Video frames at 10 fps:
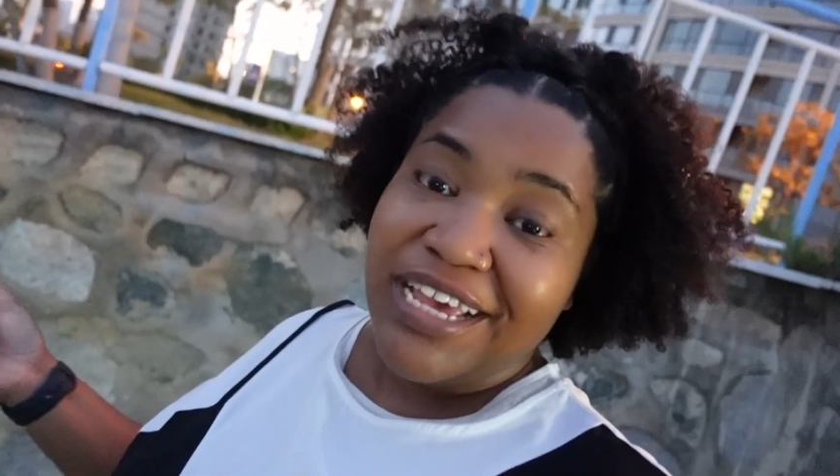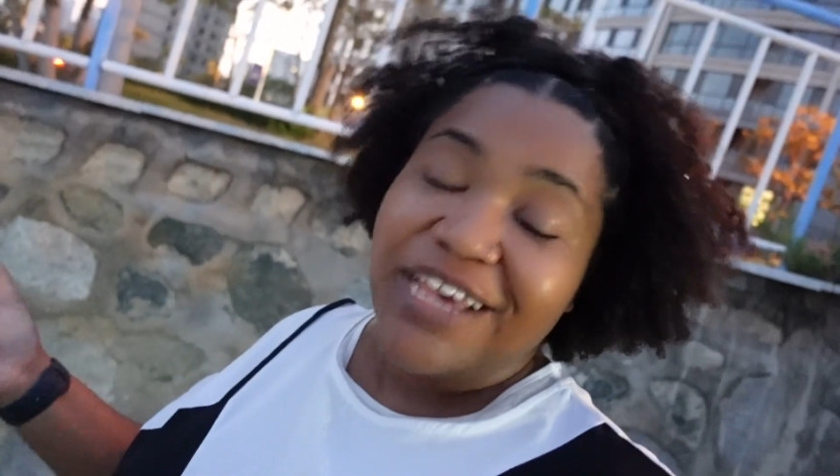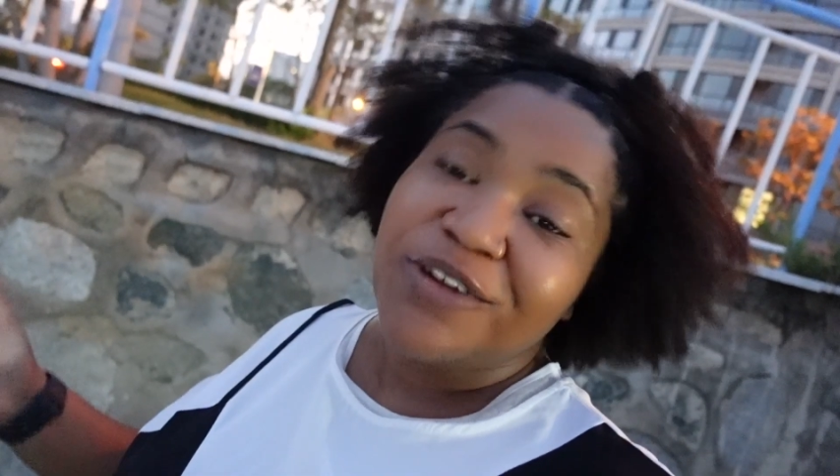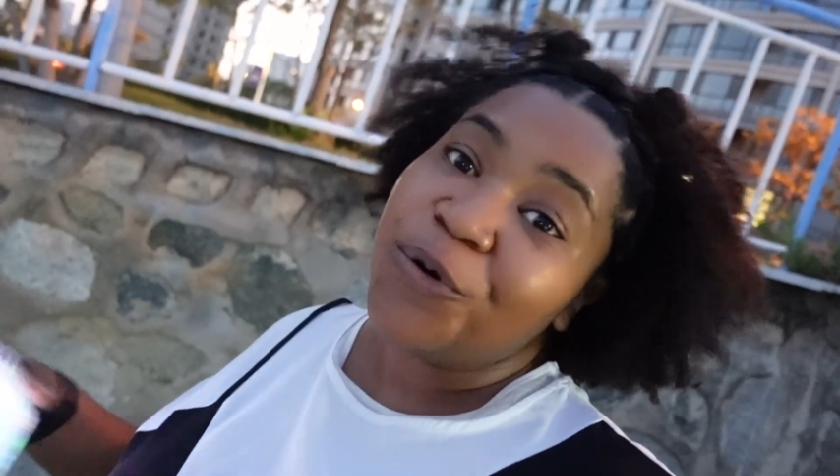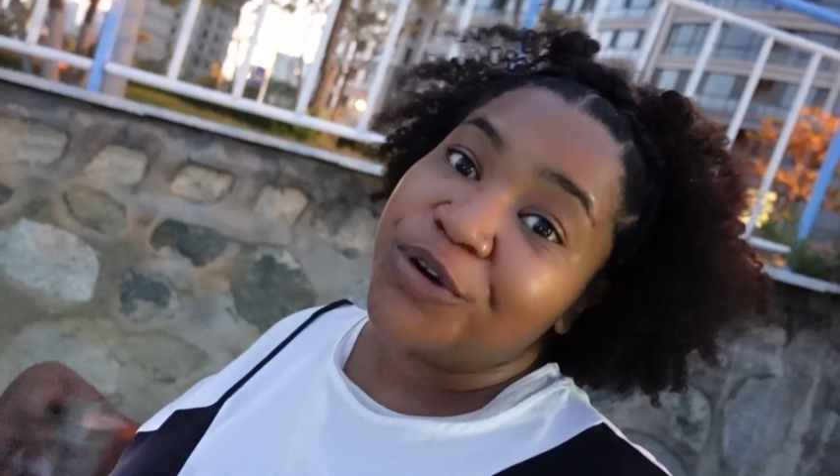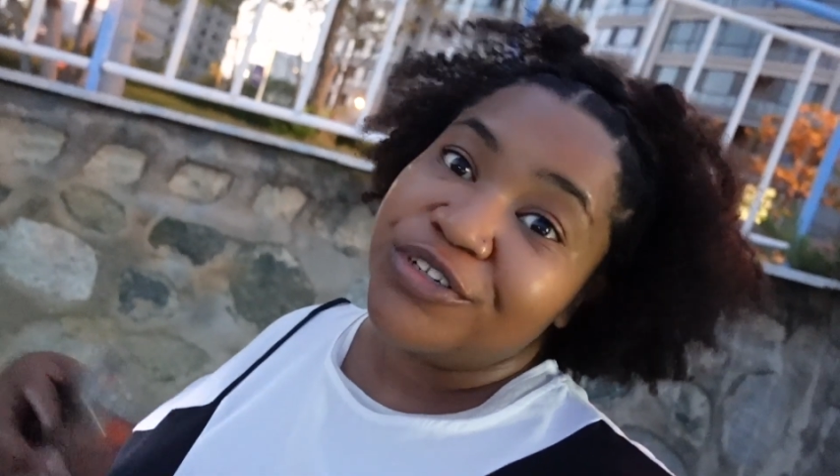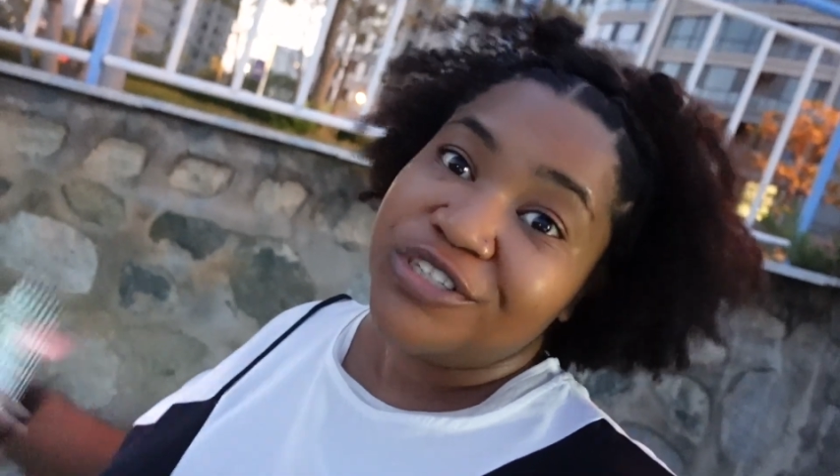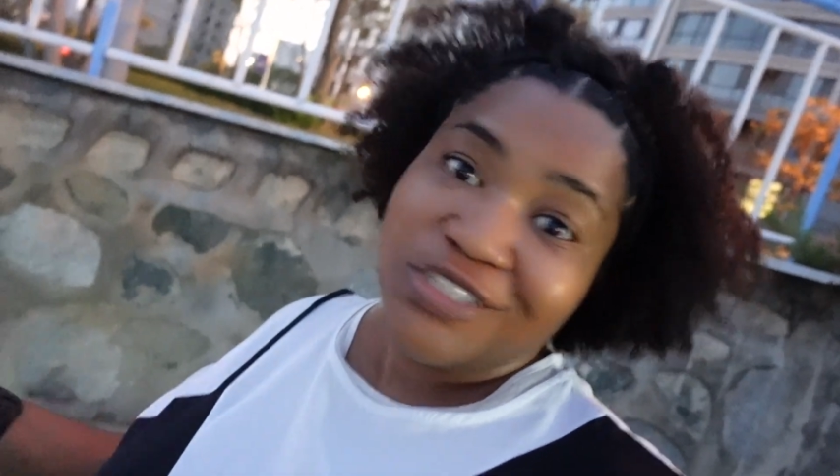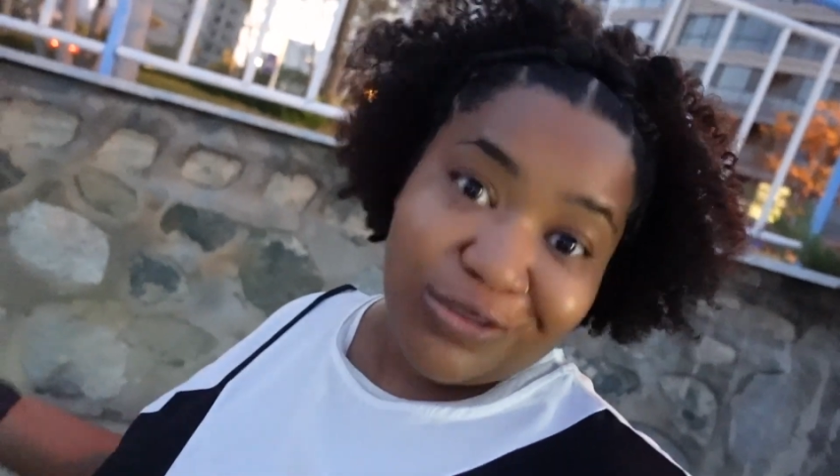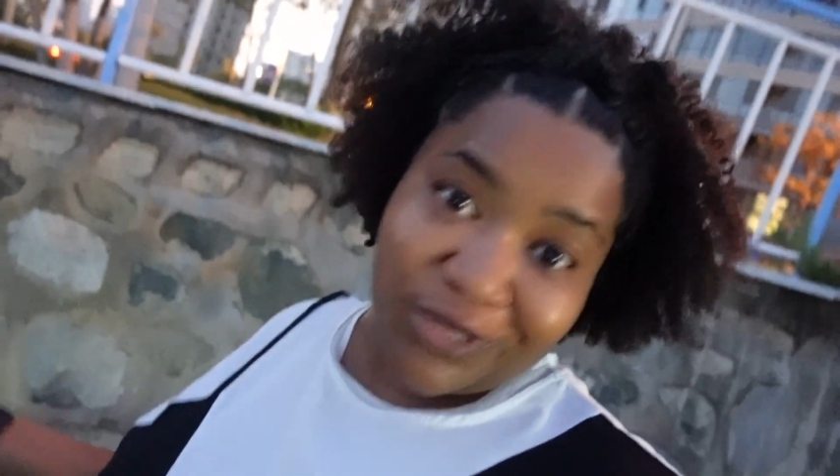in order to
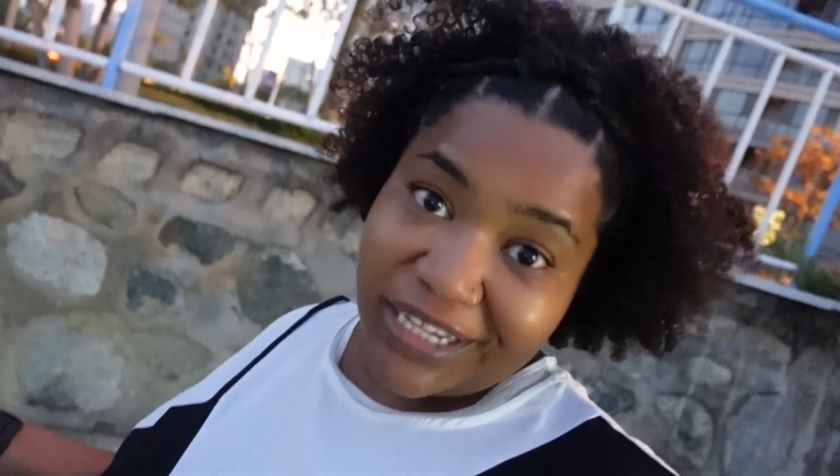use